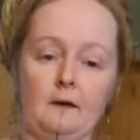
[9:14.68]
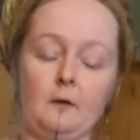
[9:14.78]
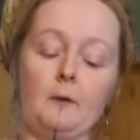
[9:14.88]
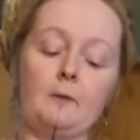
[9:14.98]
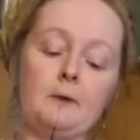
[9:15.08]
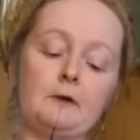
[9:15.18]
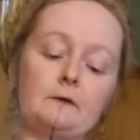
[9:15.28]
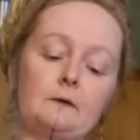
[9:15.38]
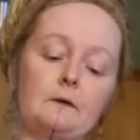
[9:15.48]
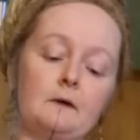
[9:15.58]
You want to make
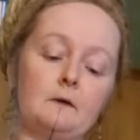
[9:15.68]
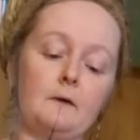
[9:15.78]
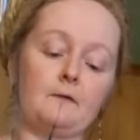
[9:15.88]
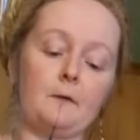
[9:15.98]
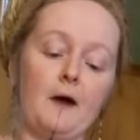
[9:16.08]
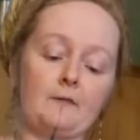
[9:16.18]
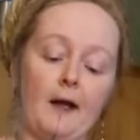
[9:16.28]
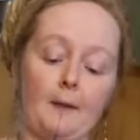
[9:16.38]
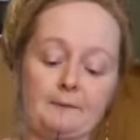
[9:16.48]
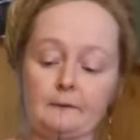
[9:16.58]
sure that you, if you have
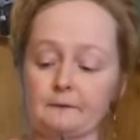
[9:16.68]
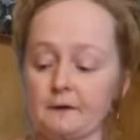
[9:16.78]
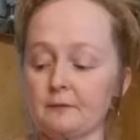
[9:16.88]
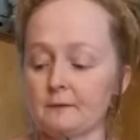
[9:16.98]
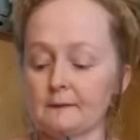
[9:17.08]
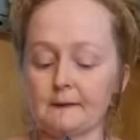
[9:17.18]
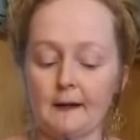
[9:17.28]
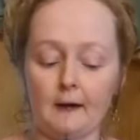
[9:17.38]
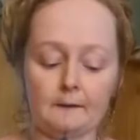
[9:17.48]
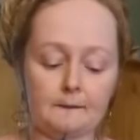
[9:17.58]
capsules or even just the
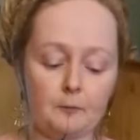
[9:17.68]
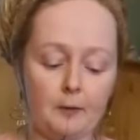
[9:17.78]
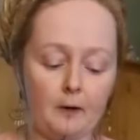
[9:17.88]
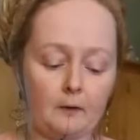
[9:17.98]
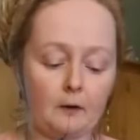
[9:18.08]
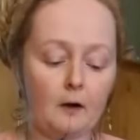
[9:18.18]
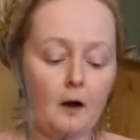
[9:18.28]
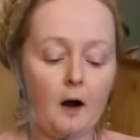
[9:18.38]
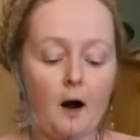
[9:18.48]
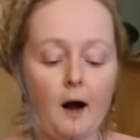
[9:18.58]
calcium powder,
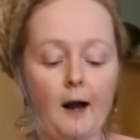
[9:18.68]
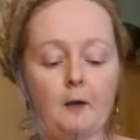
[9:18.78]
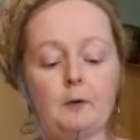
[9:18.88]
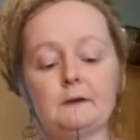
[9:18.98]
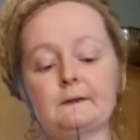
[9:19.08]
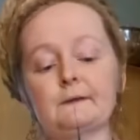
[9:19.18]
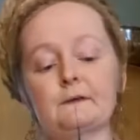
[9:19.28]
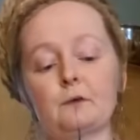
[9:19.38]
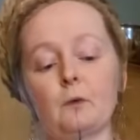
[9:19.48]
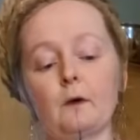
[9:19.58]
I would
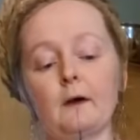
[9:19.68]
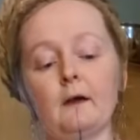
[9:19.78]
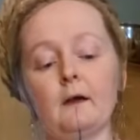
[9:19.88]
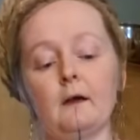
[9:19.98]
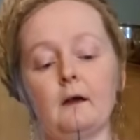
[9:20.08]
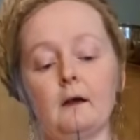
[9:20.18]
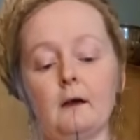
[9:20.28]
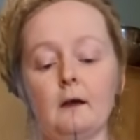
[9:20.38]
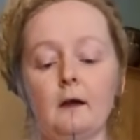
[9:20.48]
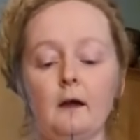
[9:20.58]
store it
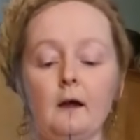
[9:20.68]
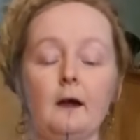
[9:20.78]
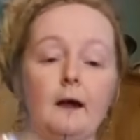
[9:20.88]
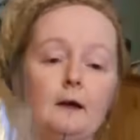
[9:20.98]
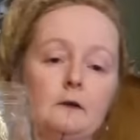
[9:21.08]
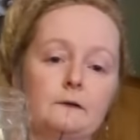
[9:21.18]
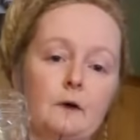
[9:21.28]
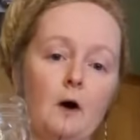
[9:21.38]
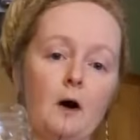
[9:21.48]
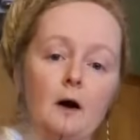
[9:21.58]
in a
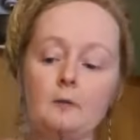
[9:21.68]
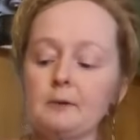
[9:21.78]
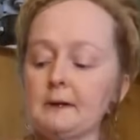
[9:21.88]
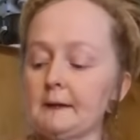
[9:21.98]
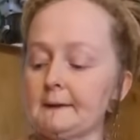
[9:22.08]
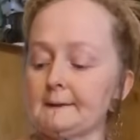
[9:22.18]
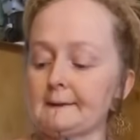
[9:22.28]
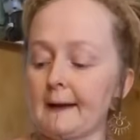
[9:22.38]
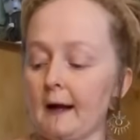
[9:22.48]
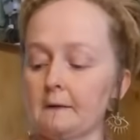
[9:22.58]
jar because
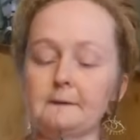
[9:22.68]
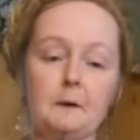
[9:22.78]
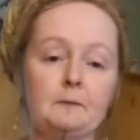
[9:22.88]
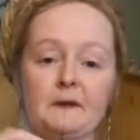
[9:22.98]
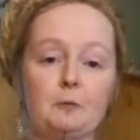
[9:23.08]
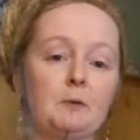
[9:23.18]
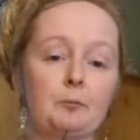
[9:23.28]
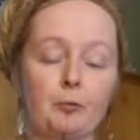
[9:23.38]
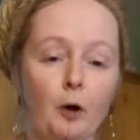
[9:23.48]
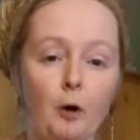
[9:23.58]
this calcium is going to be
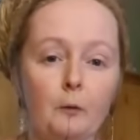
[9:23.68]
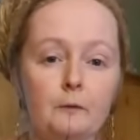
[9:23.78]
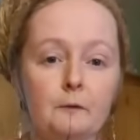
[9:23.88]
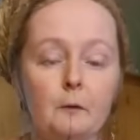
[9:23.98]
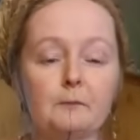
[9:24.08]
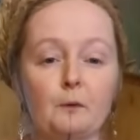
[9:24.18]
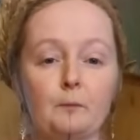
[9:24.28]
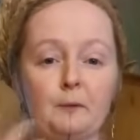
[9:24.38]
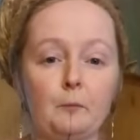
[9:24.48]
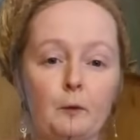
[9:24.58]
prone to
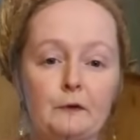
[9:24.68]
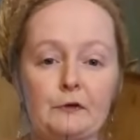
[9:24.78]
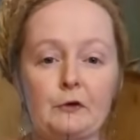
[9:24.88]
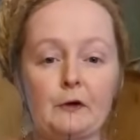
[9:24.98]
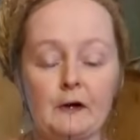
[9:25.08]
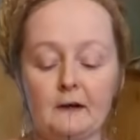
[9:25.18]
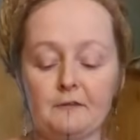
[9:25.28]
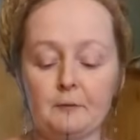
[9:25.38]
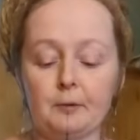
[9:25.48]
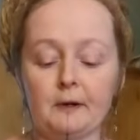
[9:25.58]
absorbing moisture, and
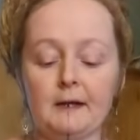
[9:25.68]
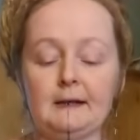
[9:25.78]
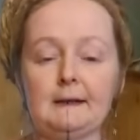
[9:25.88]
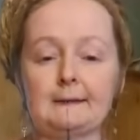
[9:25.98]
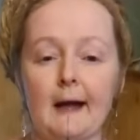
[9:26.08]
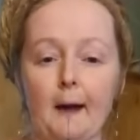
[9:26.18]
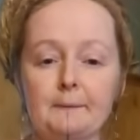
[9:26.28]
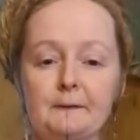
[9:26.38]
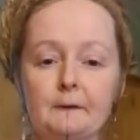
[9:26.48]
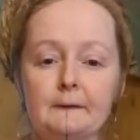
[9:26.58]
if you put it in these
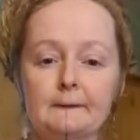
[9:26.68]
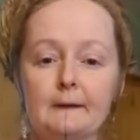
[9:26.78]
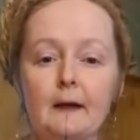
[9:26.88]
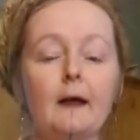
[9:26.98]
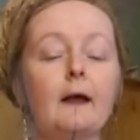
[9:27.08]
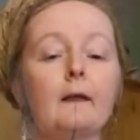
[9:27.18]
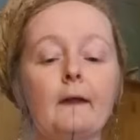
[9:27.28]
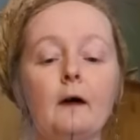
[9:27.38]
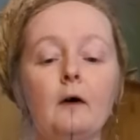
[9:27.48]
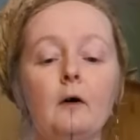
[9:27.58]
capsules,
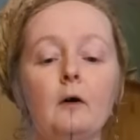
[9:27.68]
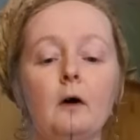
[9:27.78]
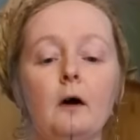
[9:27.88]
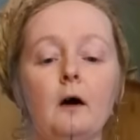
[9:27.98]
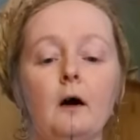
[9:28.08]
they'll